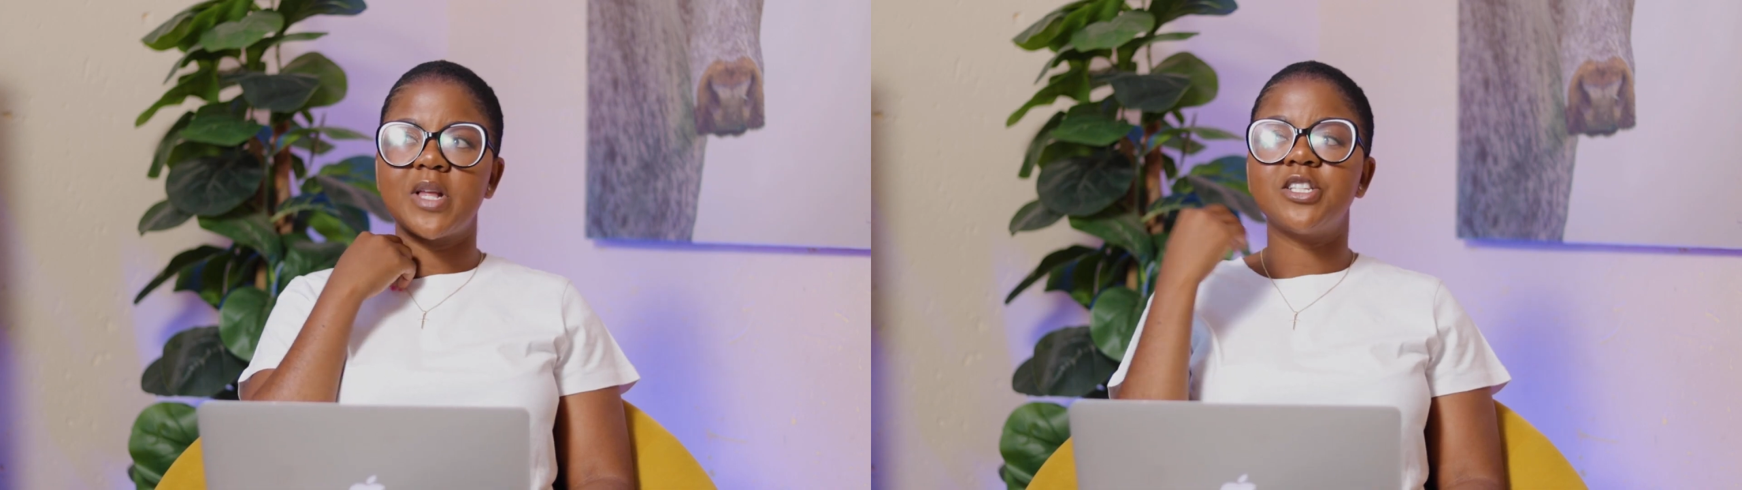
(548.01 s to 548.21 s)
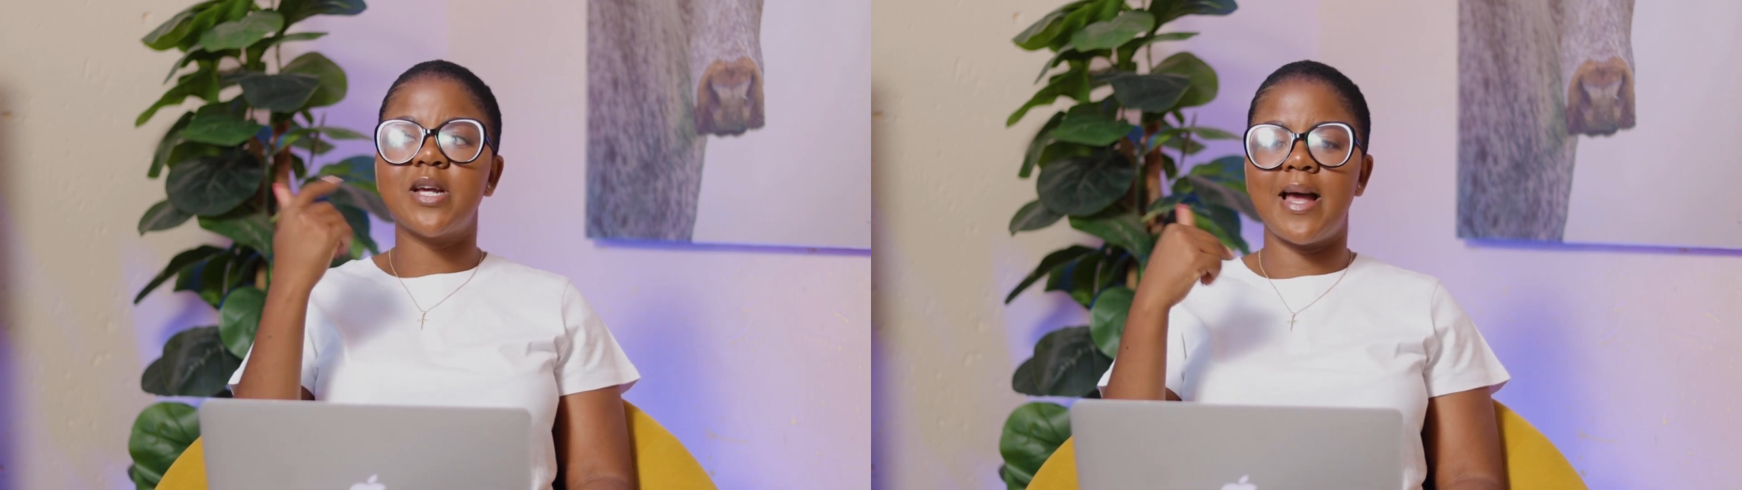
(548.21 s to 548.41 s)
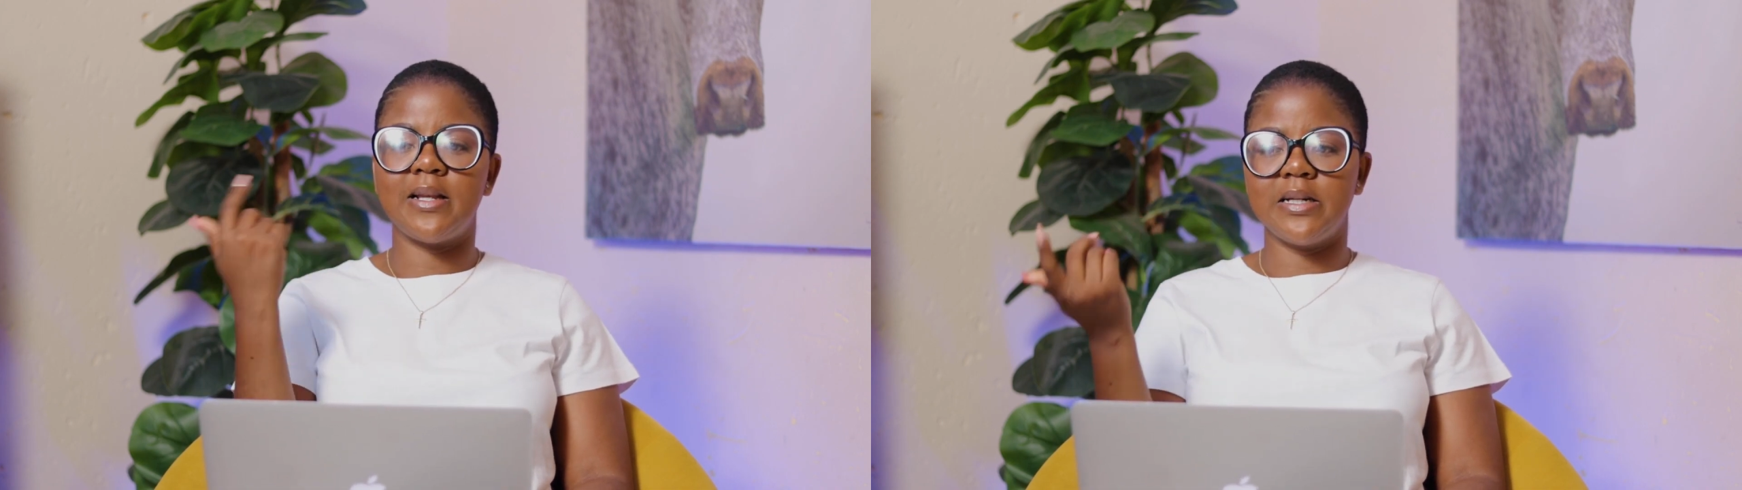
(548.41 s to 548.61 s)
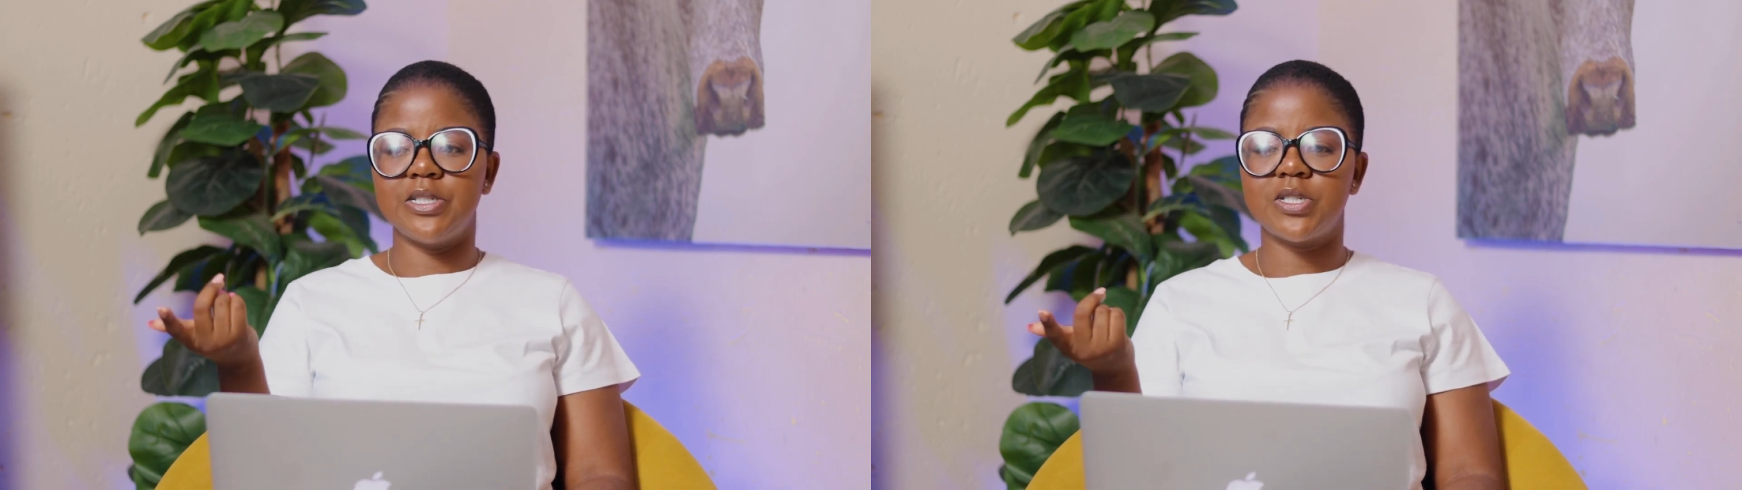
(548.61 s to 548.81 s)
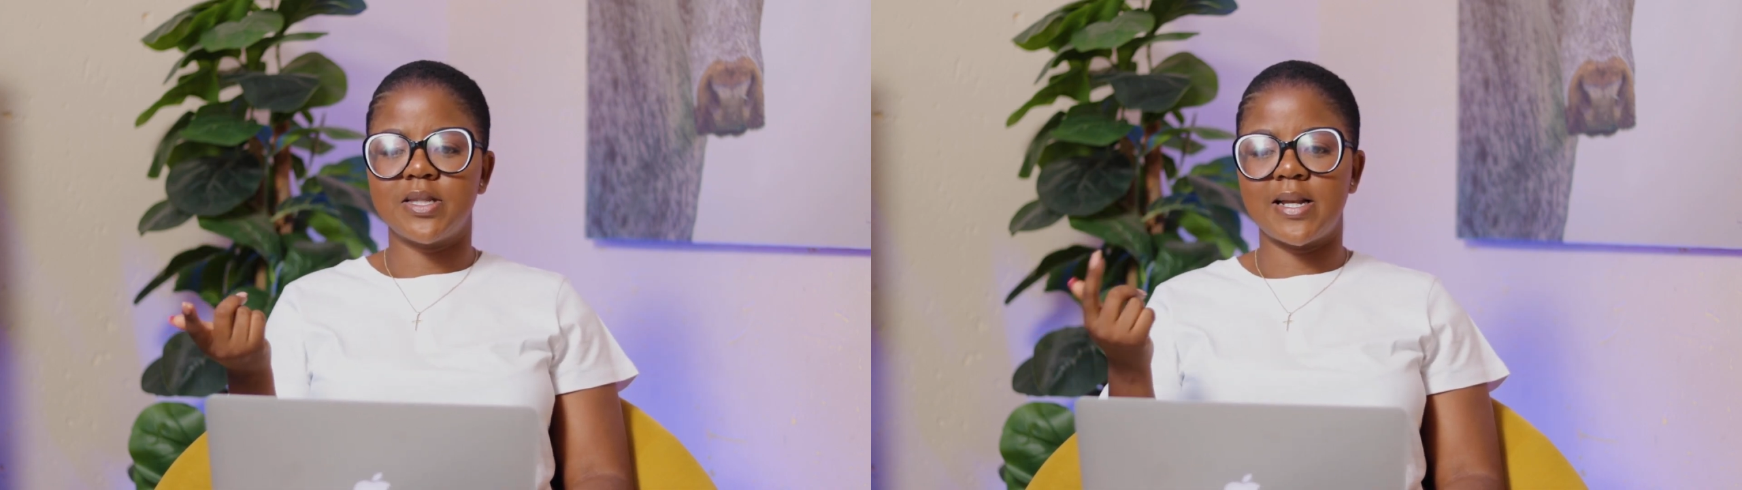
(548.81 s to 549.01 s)

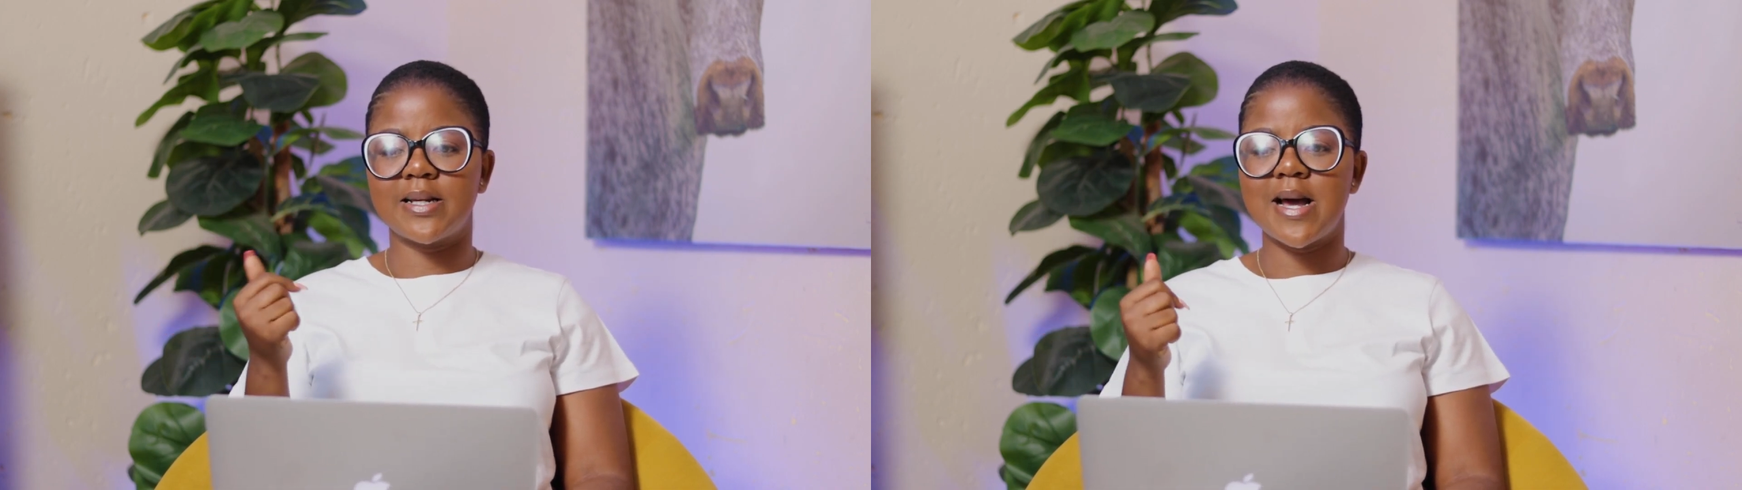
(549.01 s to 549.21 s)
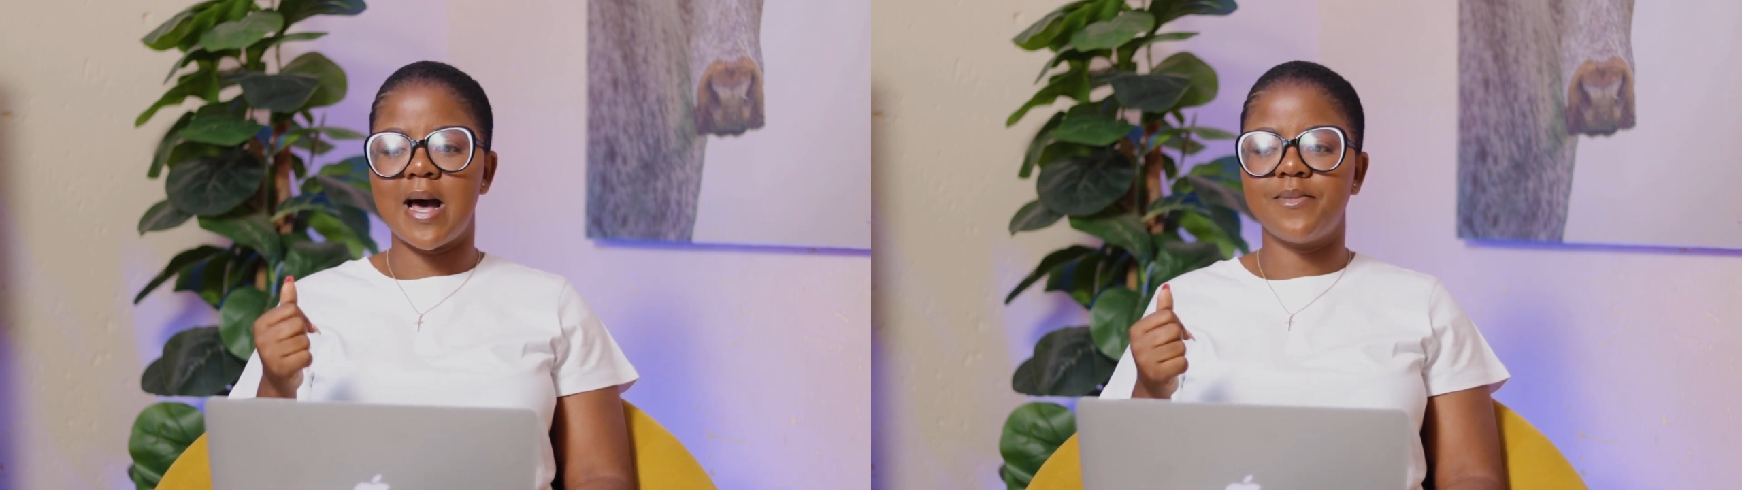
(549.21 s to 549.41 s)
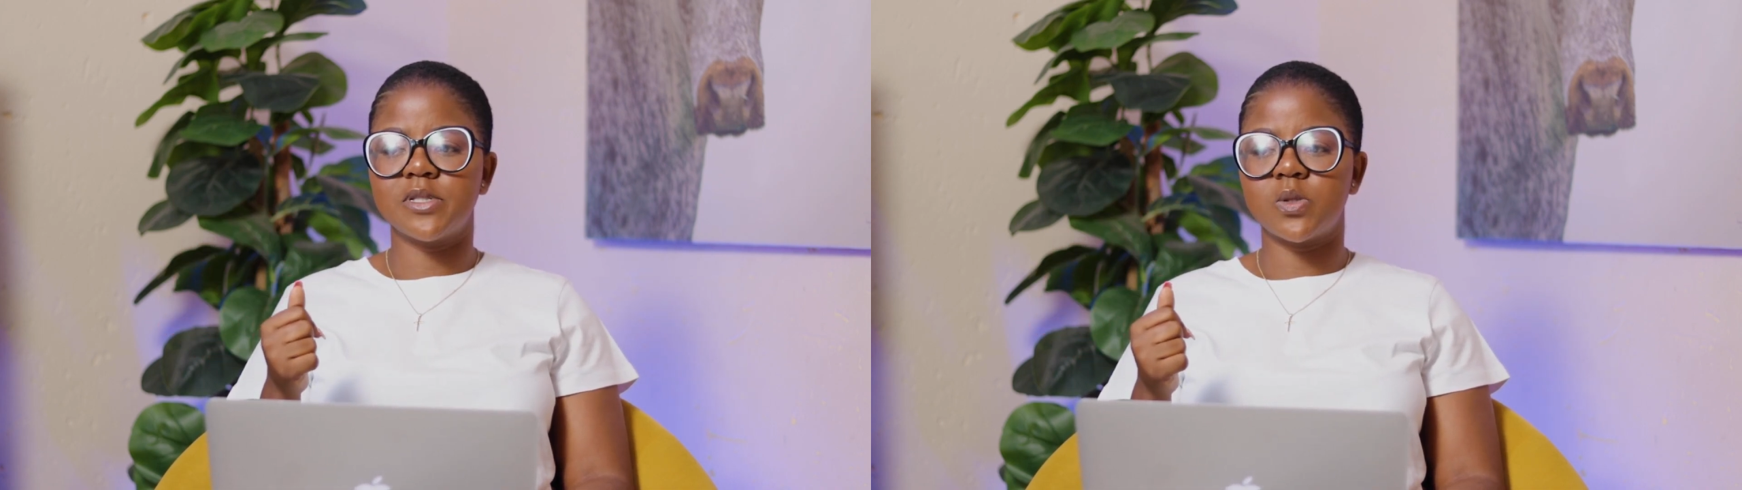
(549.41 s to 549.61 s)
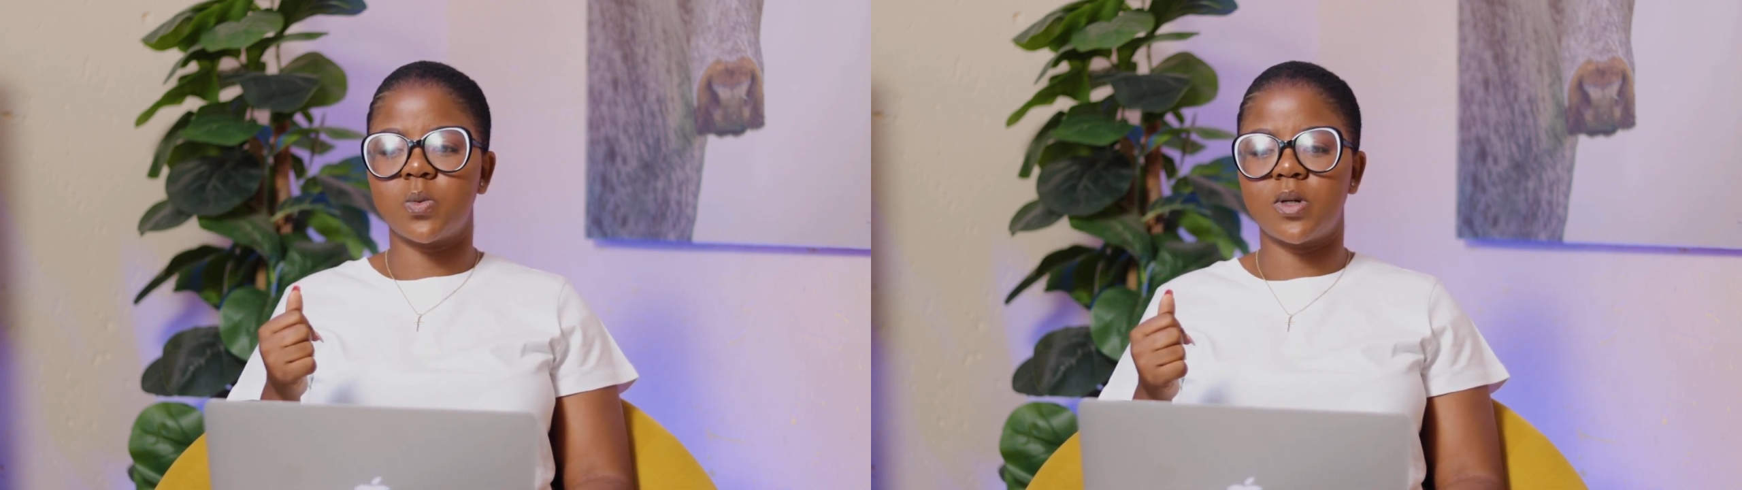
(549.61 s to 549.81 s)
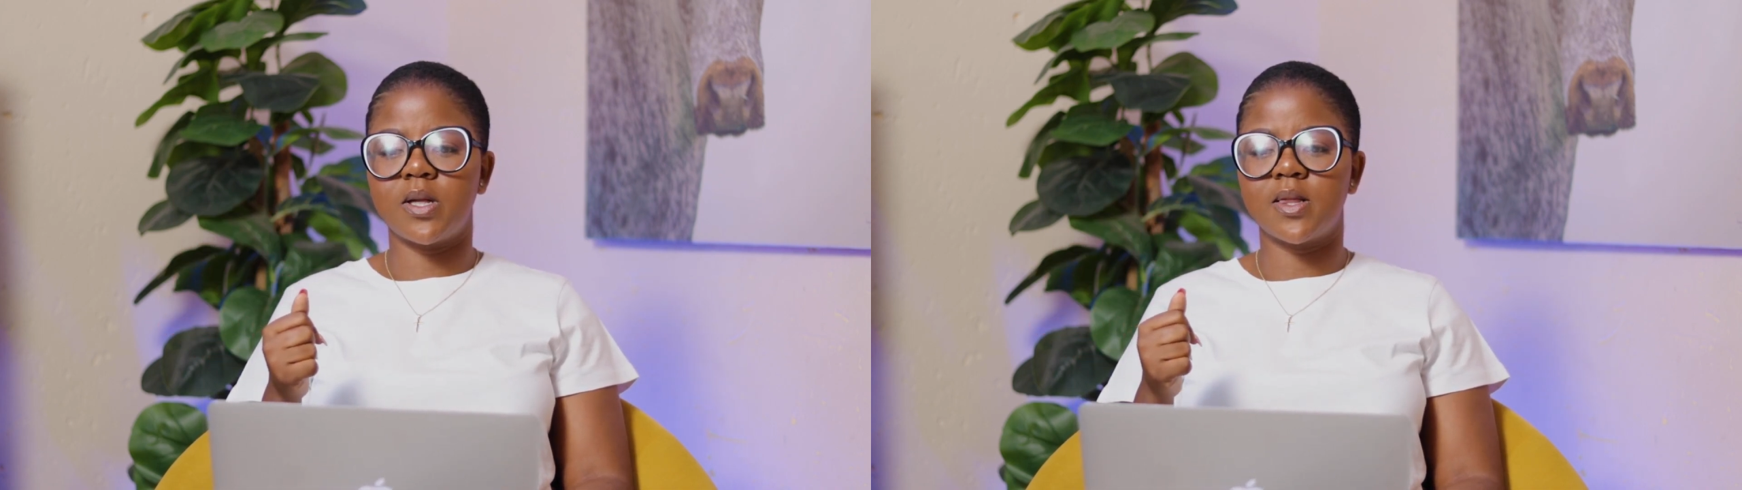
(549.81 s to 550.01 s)
challenge that comes
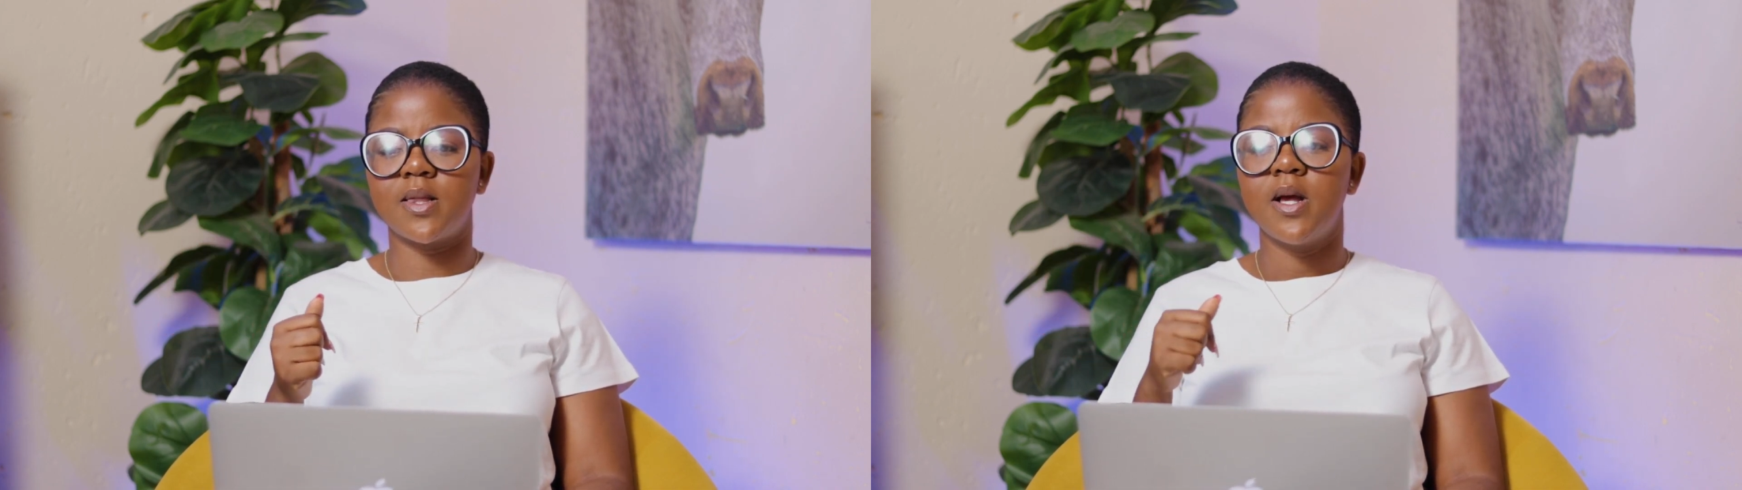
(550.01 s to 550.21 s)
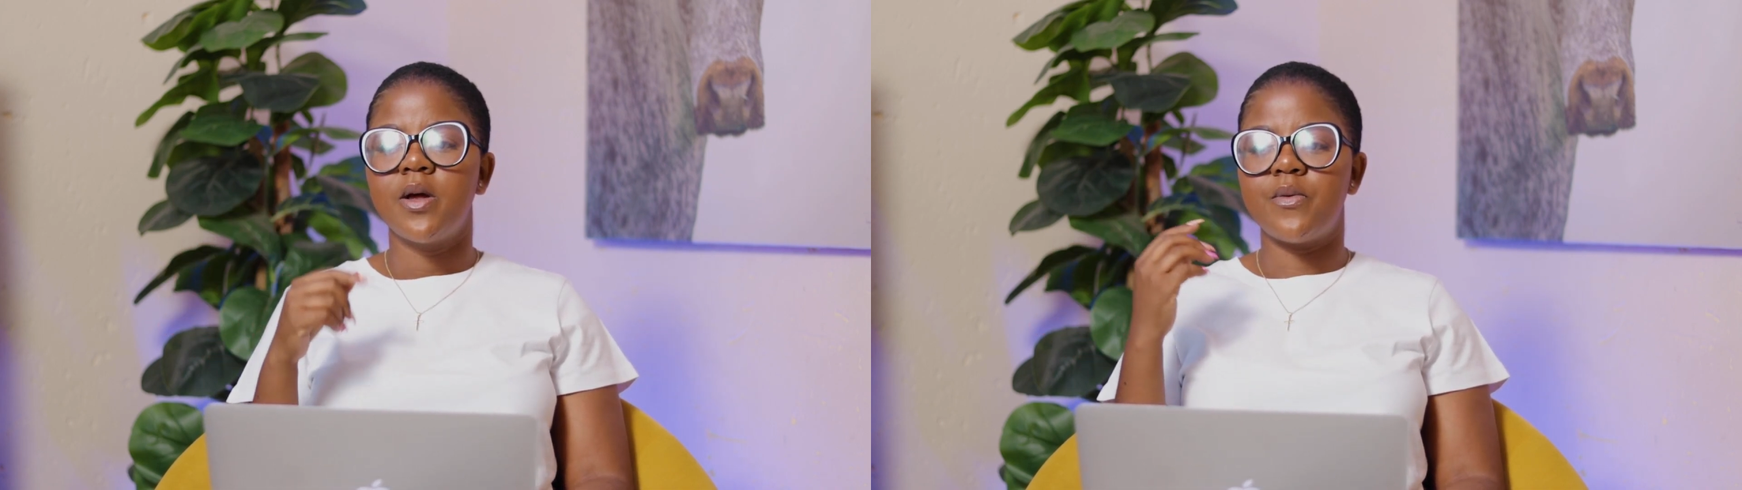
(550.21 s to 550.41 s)
with